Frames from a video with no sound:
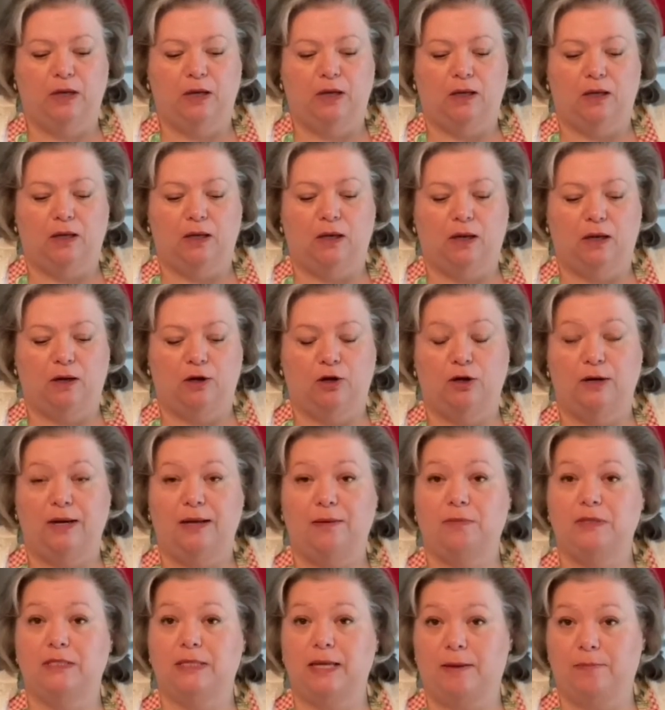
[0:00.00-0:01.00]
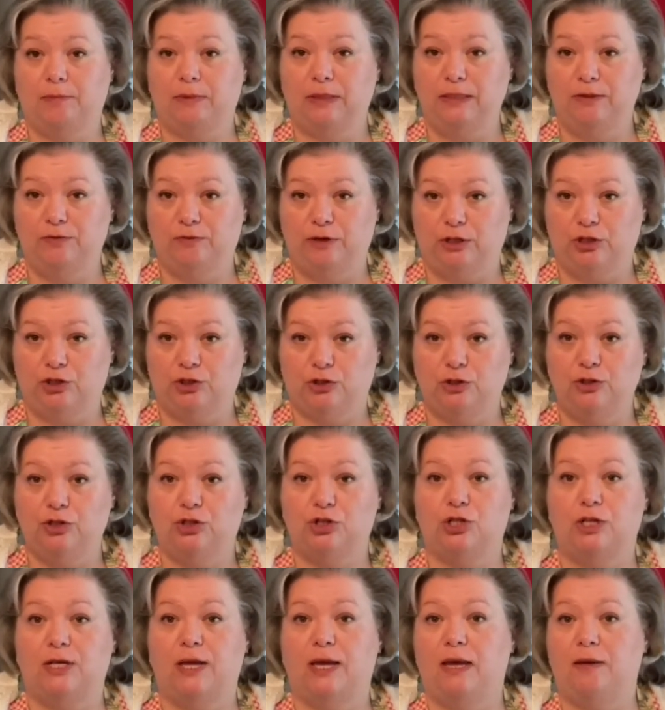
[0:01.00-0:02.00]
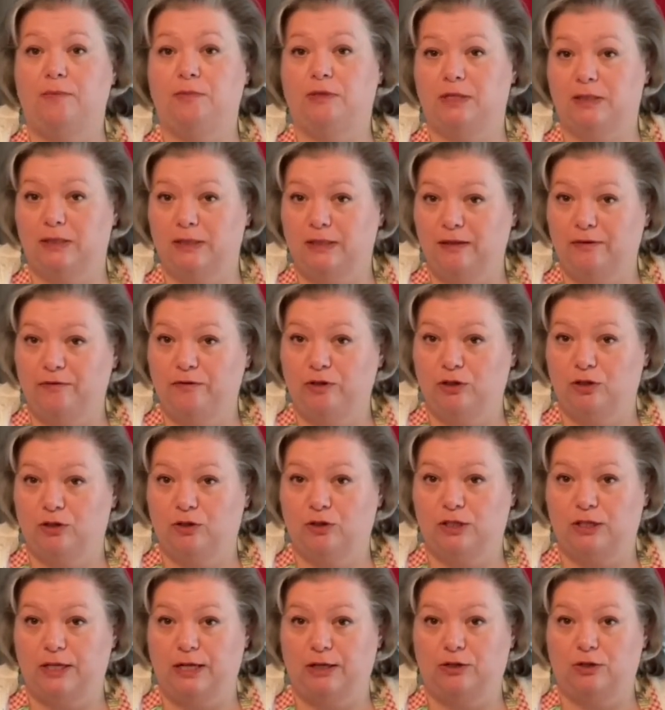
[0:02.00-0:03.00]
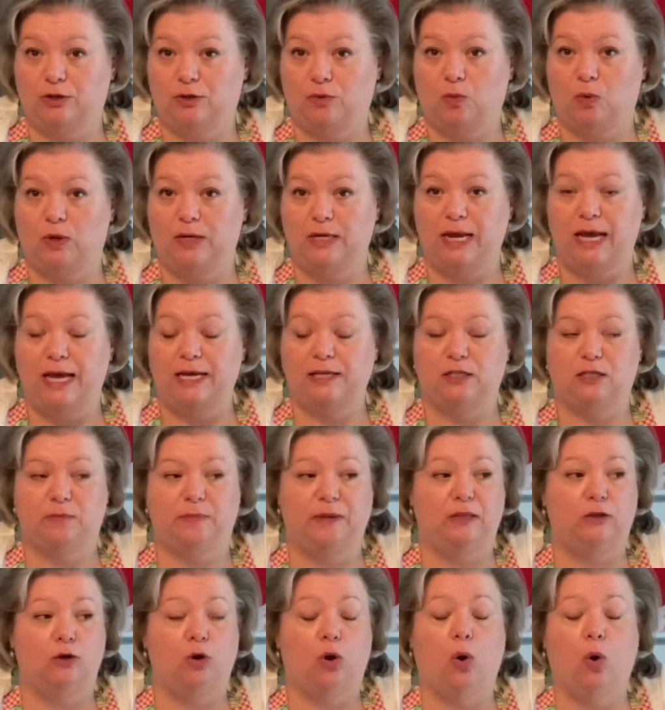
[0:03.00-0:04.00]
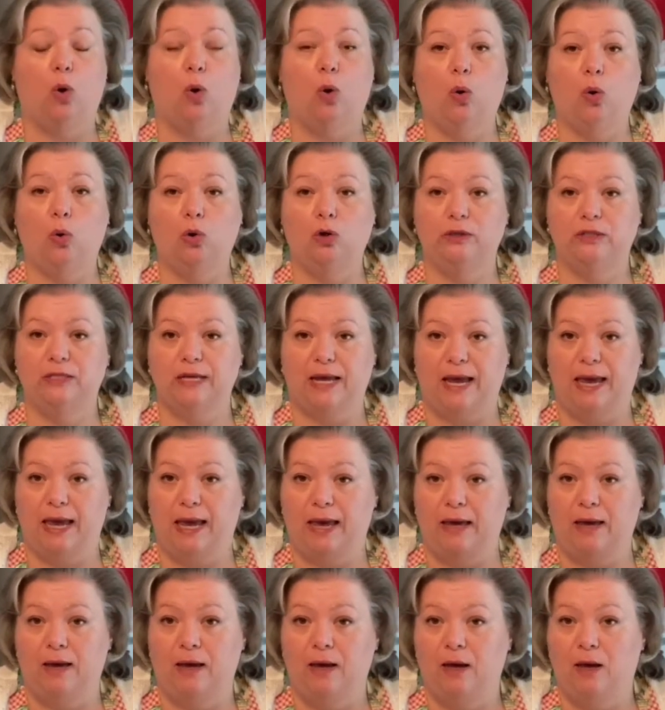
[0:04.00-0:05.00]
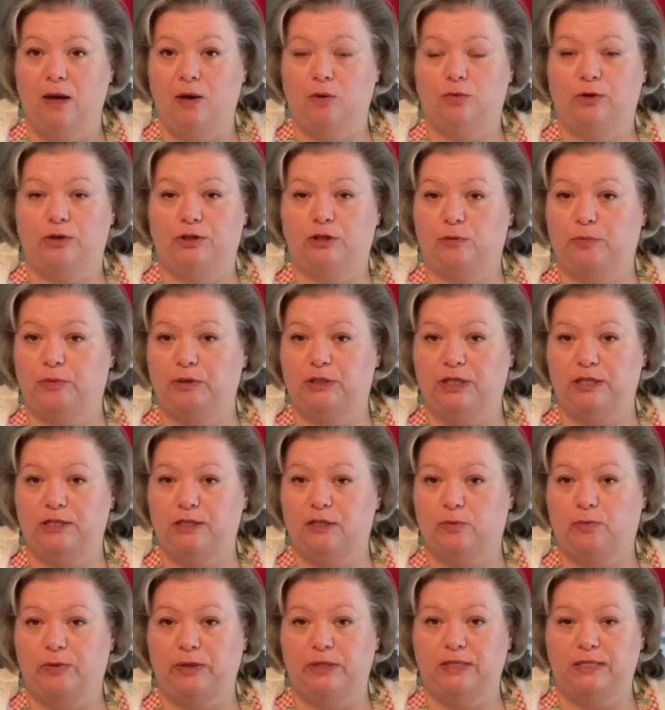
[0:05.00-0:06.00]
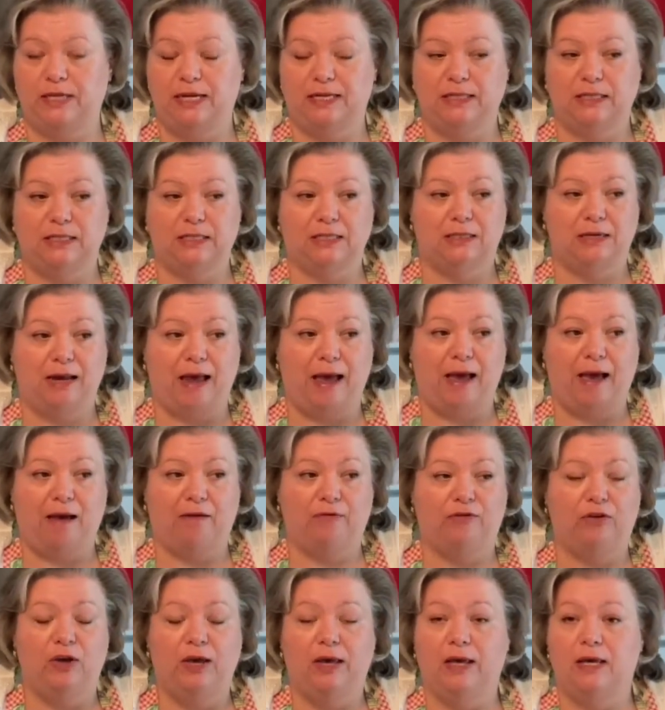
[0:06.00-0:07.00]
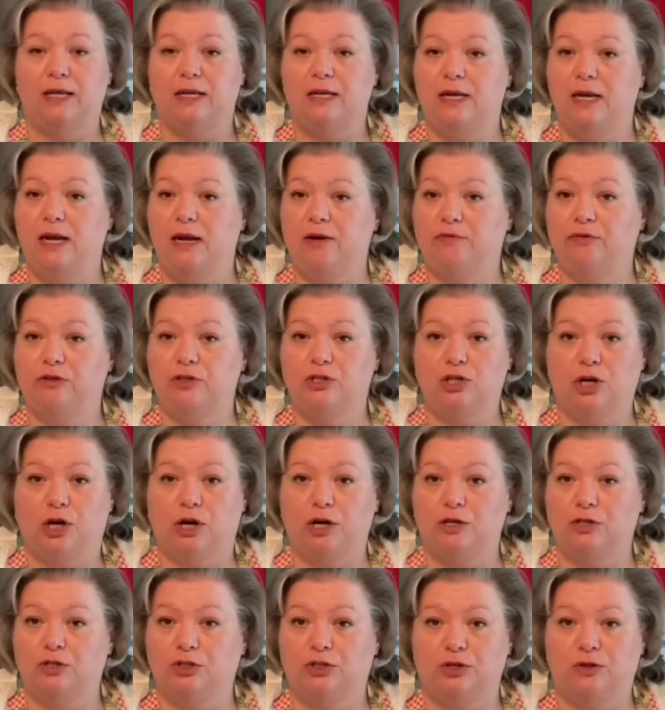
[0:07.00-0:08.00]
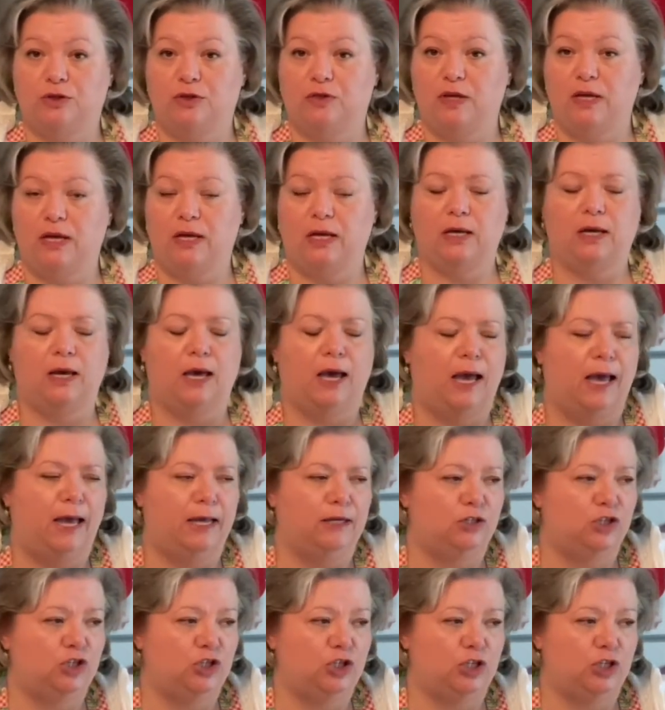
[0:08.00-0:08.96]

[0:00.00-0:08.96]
her name is Emily Richards. She came to the Live and Learn Center one day, spent the whole day with the participants and the staff, never charged a thing, and